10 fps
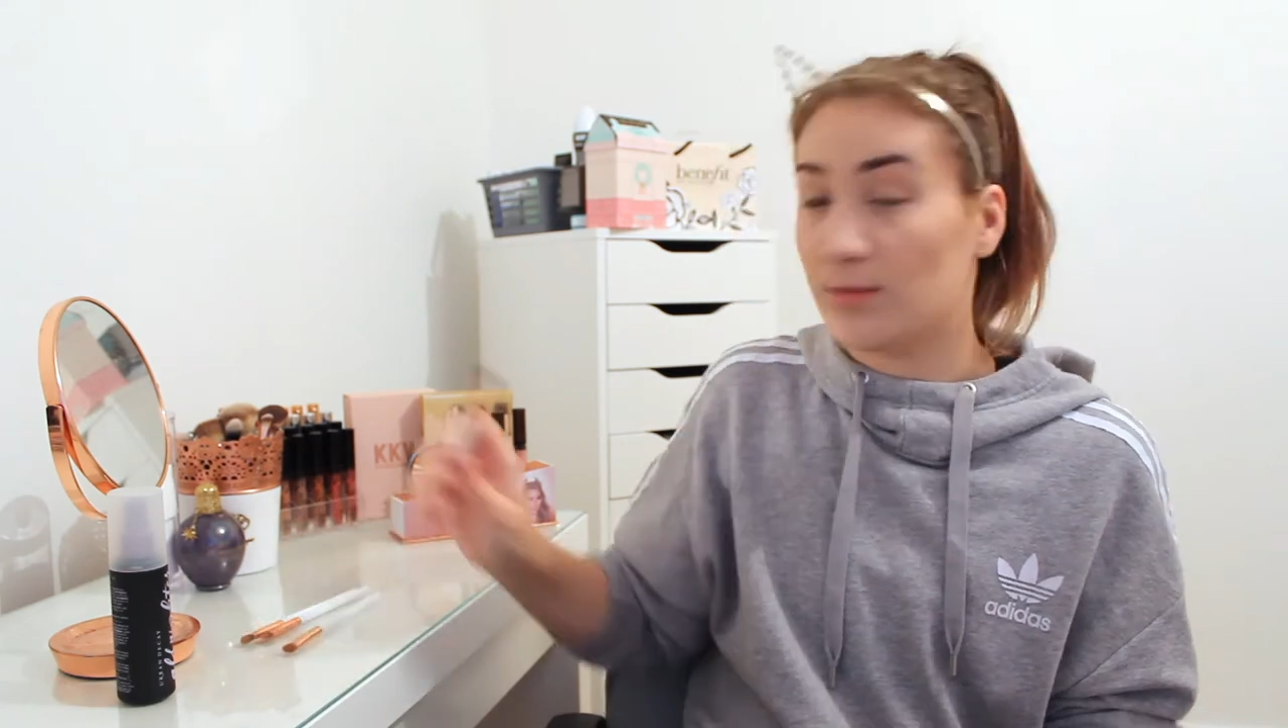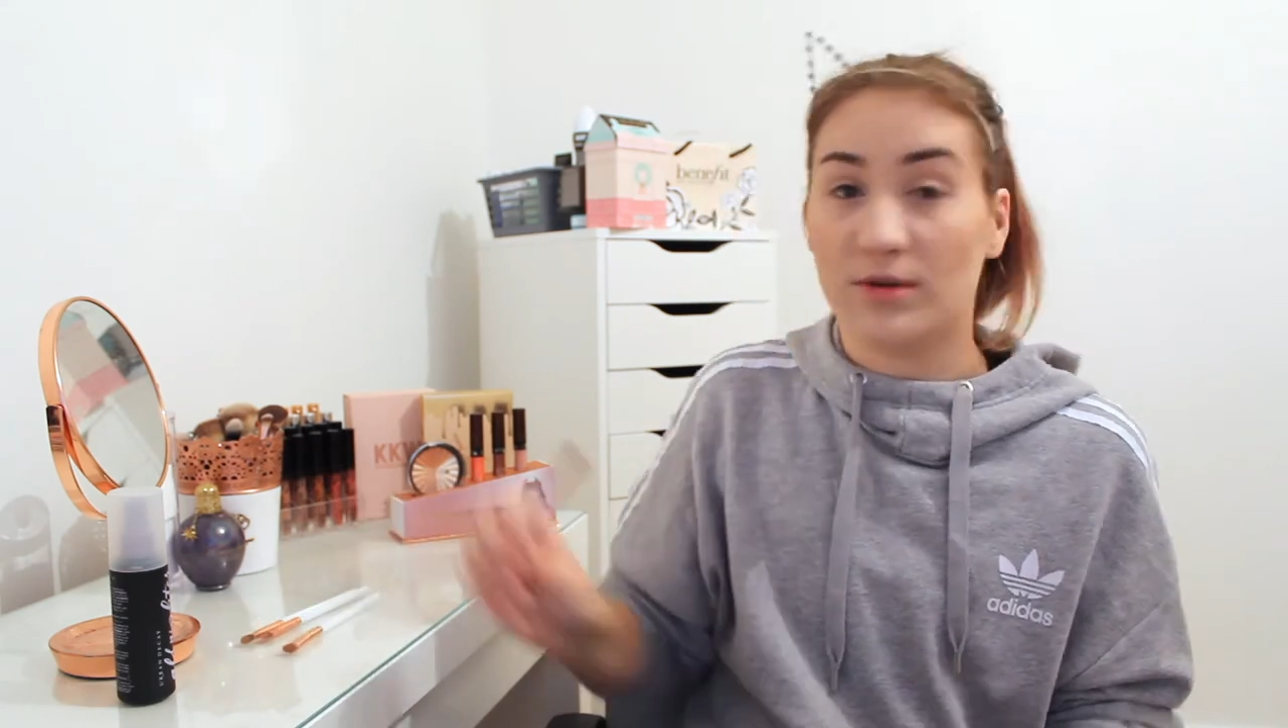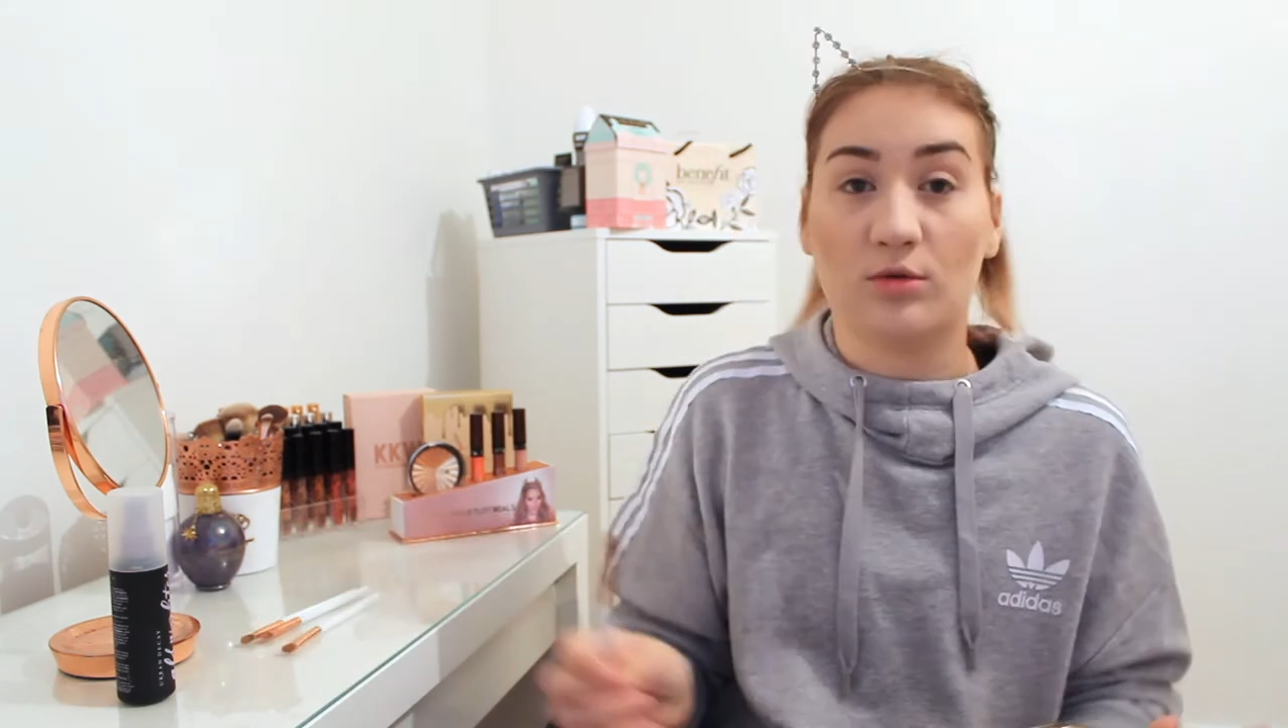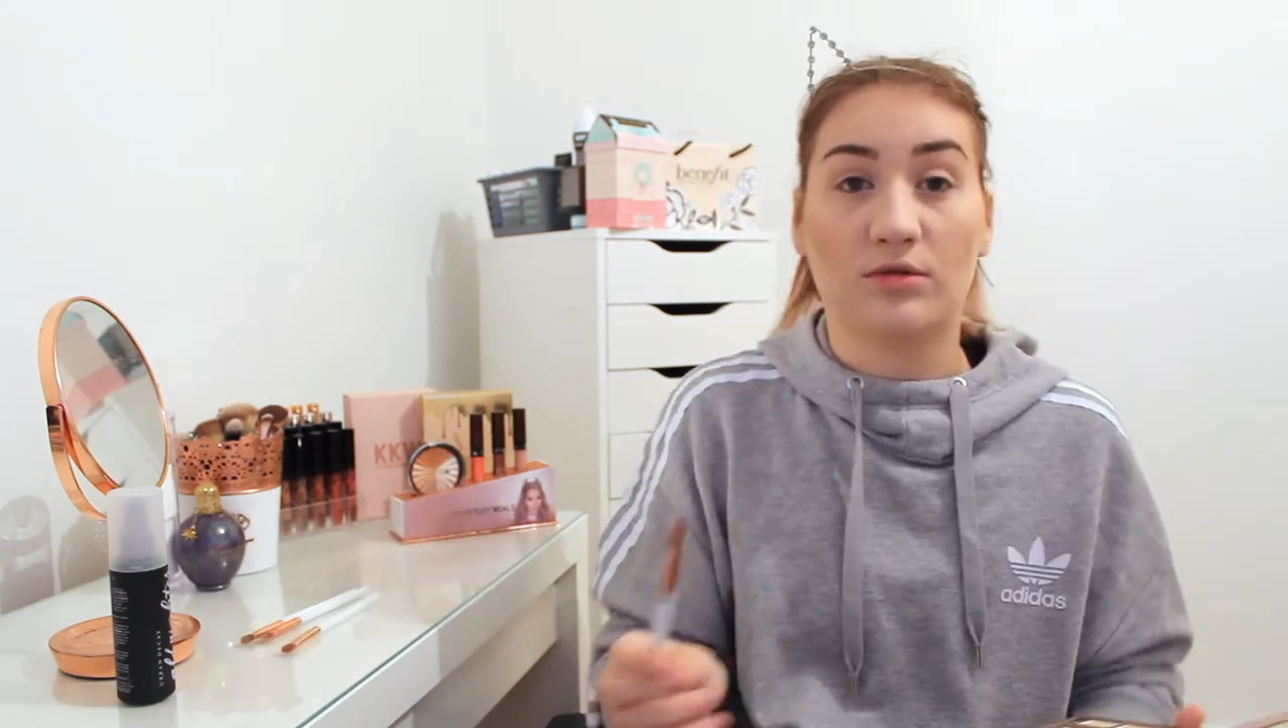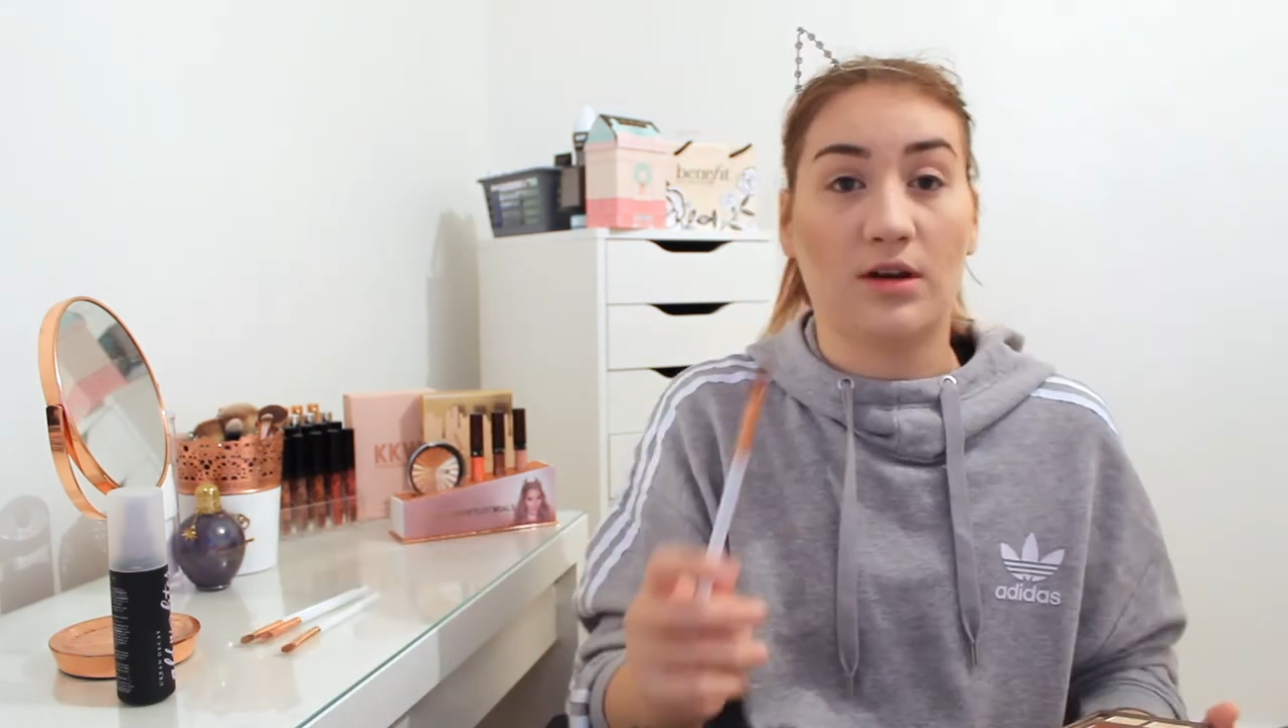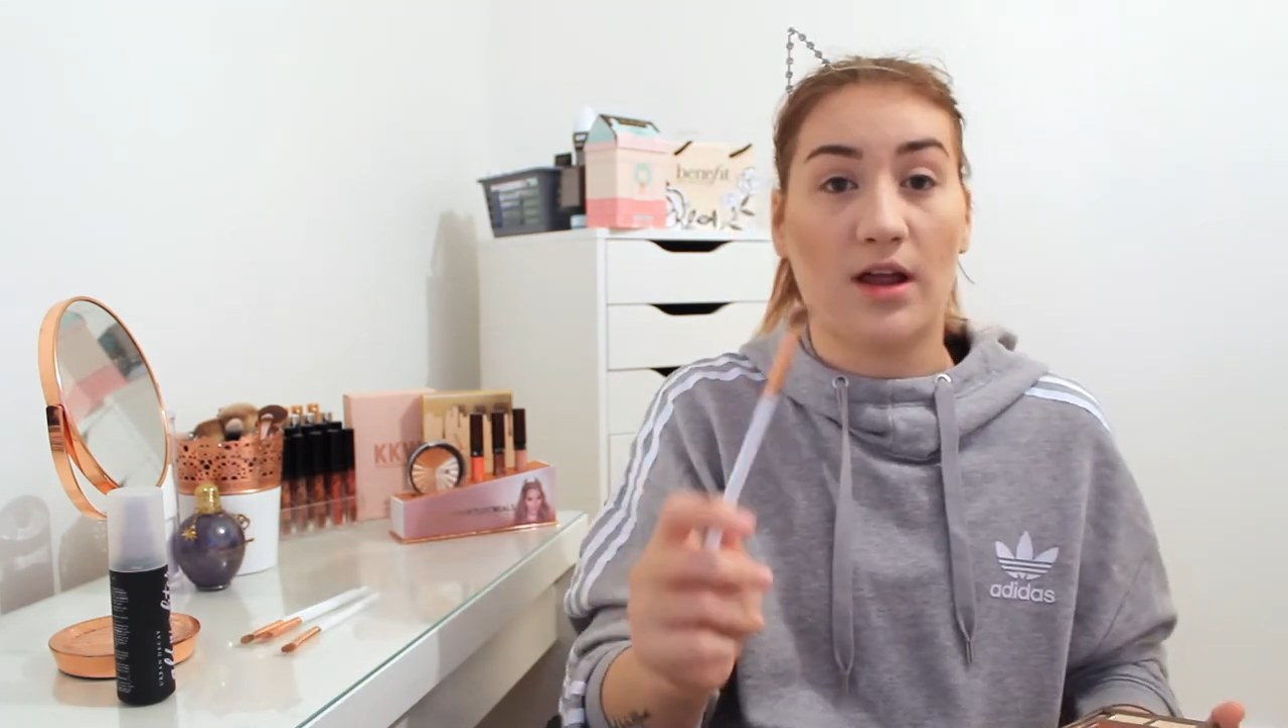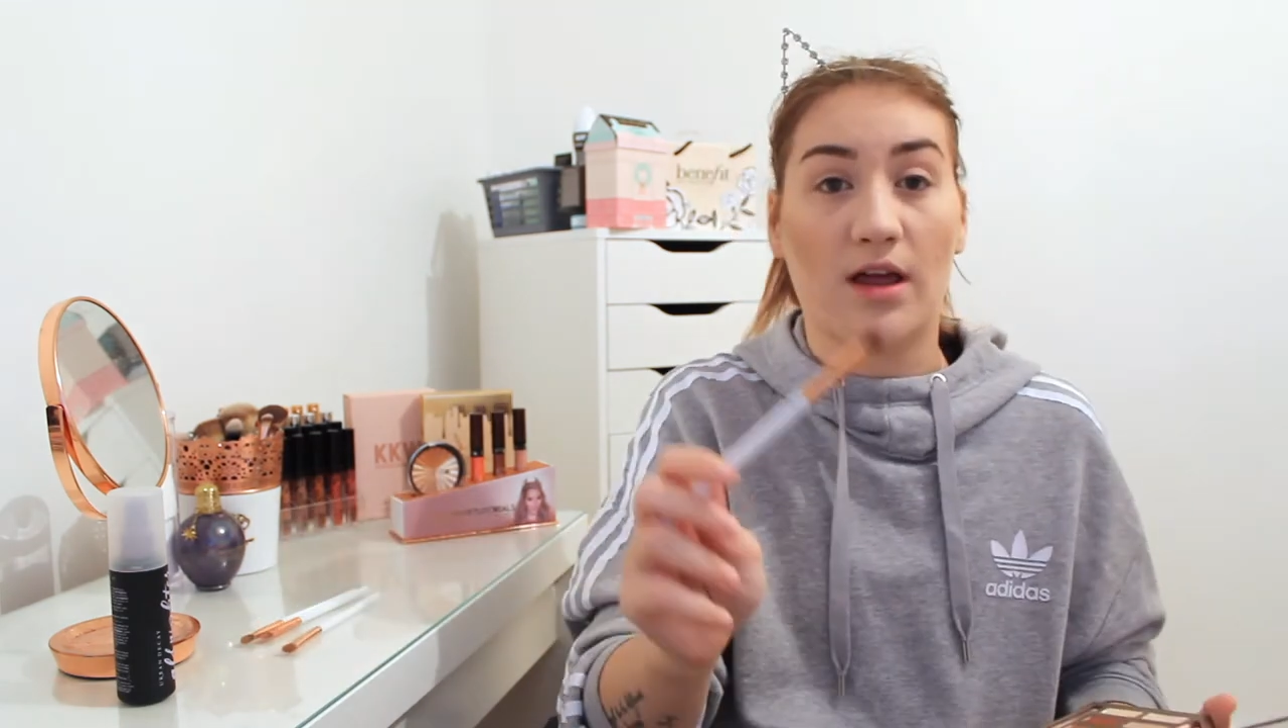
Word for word: to be using